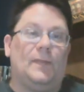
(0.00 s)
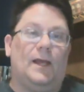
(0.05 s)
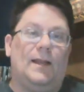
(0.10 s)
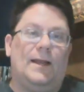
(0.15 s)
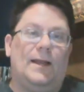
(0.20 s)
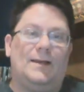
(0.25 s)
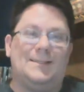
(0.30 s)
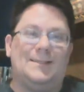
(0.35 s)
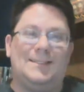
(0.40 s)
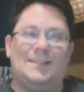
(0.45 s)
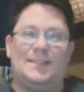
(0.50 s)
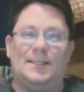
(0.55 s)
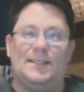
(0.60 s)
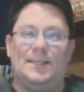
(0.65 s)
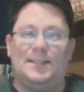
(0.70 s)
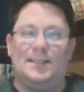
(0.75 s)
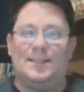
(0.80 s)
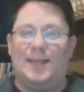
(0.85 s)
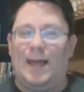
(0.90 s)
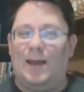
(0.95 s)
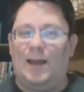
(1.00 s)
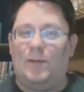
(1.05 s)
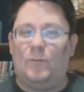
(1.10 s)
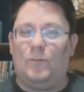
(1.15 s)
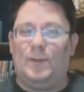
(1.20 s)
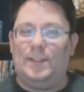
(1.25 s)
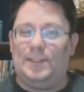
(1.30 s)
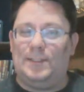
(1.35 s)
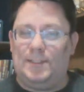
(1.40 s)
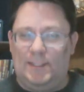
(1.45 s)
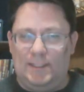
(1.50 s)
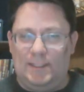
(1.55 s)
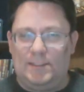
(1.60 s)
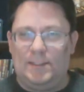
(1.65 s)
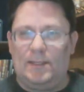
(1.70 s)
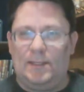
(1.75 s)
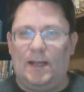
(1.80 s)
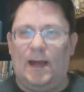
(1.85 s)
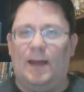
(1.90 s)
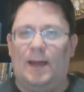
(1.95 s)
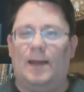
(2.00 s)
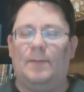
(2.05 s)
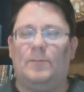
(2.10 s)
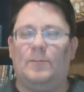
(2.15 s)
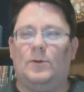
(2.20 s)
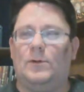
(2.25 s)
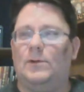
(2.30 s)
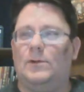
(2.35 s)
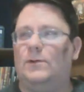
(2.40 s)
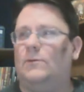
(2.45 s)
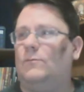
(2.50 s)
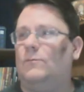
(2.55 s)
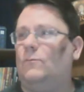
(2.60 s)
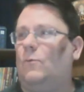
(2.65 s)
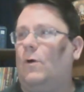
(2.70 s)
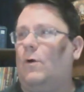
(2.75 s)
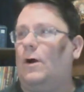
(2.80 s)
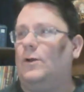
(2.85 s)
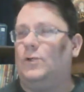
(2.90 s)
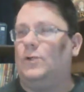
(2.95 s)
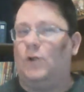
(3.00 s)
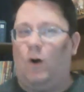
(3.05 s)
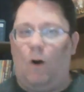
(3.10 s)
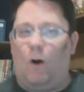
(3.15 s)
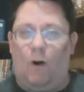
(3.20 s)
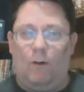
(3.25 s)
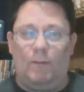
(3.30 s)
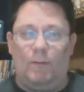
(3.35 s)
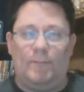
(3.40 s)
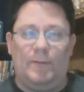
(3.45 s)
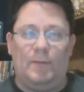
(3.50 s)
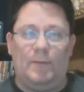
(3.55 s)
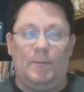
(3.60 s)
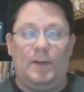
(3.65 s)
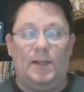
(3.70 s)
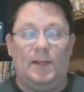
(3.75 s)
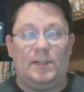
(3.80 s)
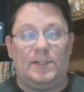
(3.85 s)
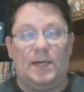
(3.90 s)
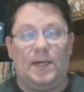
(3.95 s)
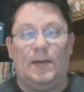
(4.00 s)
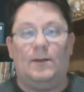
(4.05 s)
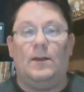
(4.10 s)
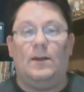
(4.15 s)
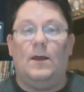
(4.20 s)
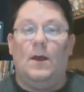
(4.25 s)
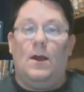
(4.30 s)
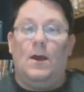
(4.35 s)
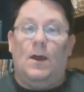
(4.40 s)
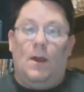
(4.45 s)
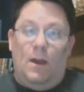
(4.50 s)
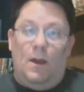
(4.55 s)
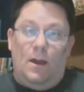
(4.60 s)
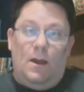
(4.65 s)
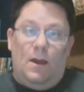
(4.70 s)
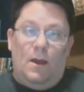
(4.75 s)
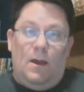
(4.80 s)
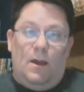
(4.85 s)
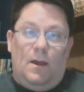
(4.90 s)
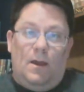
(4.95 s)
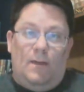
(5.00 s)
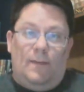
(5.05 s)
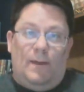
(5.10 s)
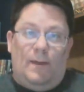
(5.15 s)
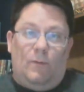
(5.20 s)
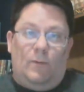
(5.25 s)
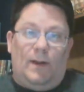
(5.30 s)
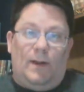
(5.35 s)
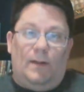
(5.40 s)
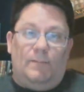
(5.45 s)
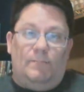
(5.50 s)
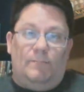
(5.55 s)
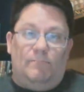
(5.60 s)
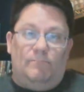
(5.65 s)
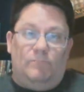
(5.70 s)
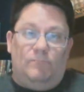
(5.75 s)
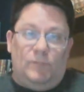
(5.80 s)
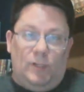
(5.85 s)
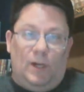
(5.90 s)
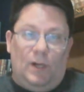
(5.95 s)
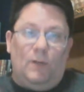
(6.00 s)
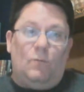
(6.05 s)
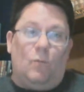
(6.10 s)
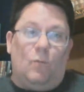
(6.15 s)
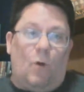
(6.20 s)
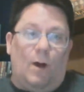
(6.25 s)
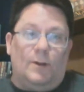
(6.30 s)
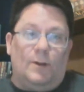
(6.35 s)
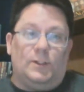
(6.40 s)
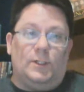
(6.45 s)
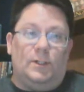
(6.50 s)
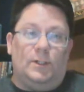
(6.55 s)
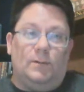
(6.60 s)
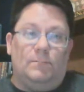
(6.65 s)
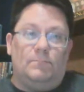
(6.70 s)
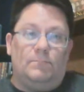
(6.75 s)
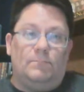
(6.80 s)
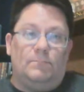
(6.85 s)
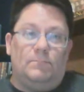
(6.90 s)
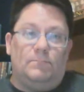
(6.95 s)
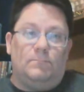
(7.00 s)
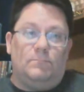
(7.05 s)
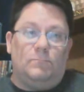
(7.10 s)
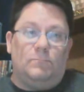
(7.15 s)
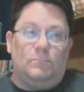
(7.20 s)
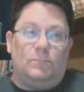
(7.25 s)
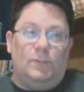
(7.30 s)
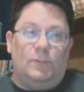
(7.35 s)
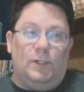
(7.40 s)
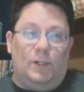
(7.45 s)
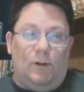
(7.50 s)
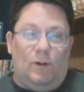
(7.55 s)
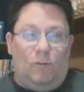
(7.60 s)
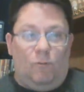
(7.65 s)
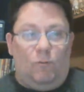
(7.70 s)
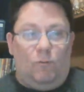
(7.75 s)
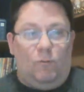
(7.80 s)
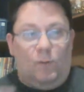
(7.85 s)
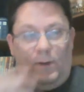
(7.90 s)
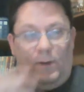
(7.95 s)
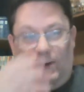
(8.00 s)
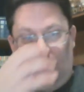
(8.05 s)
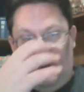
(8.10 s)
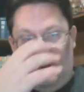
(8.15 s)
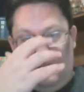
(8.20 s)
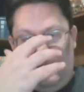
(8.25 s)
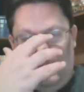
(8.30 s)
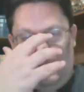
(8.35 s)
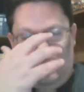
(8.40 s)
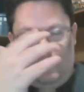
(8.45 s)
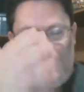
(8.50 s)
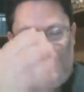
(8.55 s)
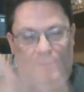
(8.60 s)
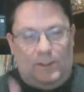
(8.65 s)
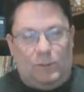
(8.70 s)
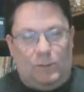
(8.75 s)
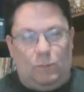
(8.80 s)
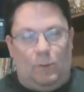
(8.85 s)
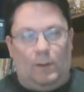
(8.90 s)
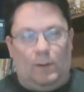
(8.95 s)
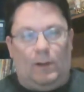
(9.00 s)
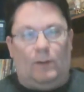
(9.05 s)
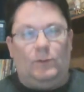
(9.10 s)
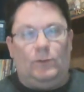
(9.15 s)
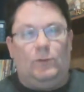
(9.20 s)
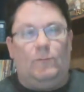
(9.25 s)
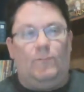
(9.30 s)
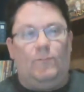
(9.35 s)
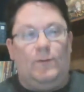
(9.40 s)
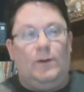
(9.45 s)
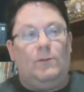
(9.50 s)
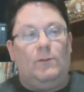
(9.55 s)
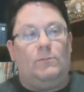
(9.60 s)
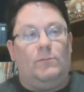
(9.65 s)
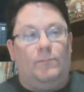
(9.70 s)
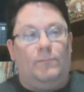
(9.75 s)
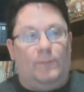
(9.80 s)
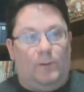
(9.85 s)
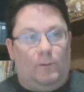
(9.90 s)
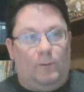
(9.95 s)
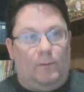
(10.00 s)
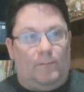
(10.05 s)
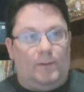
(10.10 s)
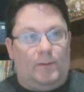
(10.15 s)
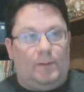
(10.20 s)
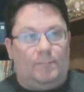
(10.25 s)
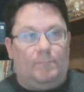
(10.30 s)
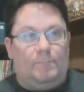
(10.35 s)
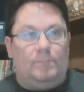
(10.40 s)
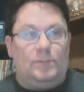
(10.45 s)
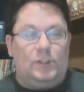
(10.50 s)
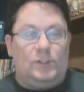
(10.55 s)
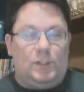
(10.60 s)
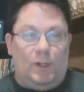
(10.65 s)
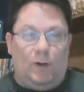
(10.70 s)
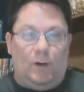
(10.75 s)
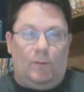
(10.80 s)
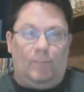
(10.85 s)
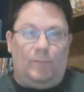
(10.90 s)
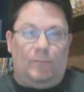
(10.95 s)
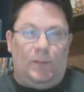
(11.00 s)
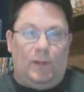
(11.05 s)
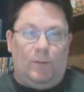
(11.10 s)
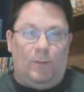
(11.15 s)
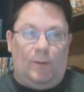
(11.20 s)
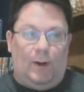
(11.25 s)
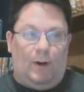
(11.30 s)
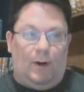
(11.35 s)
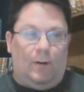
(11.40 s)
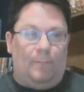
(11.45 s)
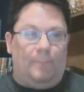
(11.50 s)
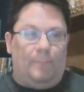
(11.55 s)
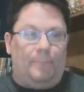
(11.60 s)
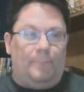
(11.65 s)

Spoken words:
Now, since it is the Halloween season, I am going to watch all of them, and I decided that when I'm done watching them, each one, I'll do a video review of it. So here we are.